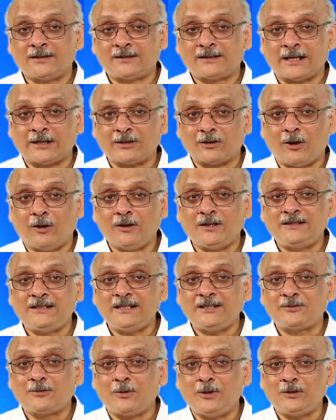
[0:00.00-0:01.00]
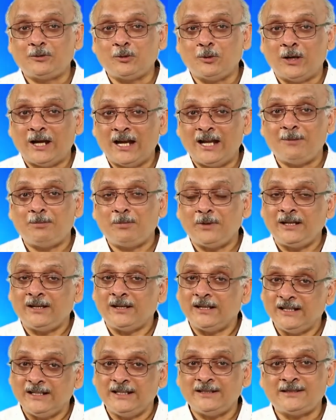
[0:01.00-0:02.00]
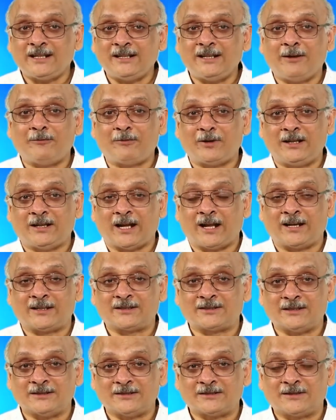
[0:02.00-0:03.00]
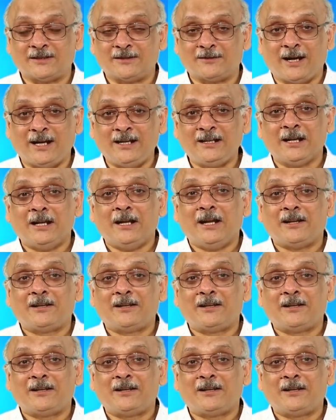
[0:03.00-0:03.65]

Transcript: technology is going to help in each and every directions, right?